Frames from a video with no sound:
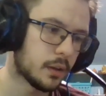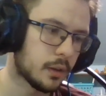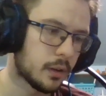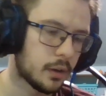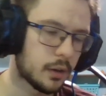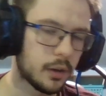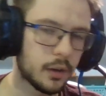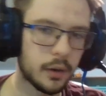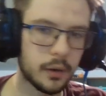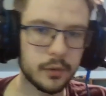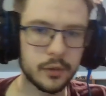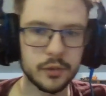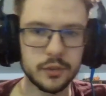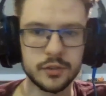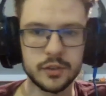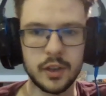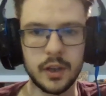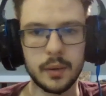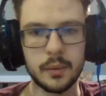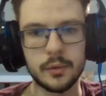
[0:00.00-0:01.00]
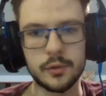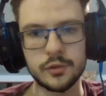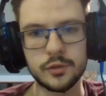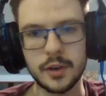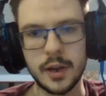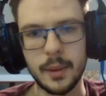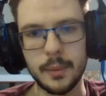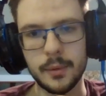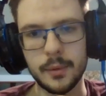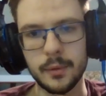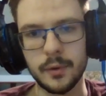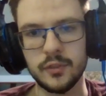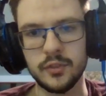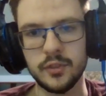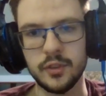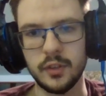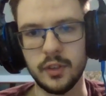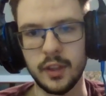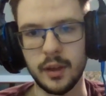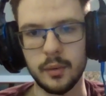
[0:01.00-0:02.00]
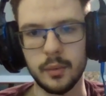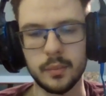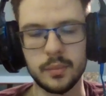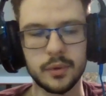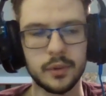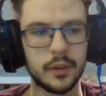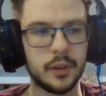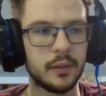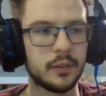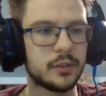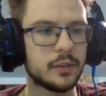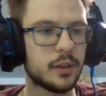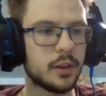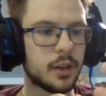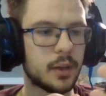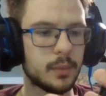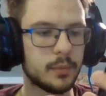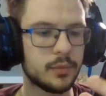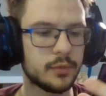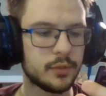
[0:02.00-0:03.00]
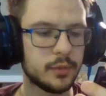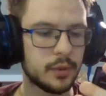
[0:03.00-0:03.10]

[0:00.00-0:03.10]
Aldous Killer Traveler, we've seen that one plenty of times.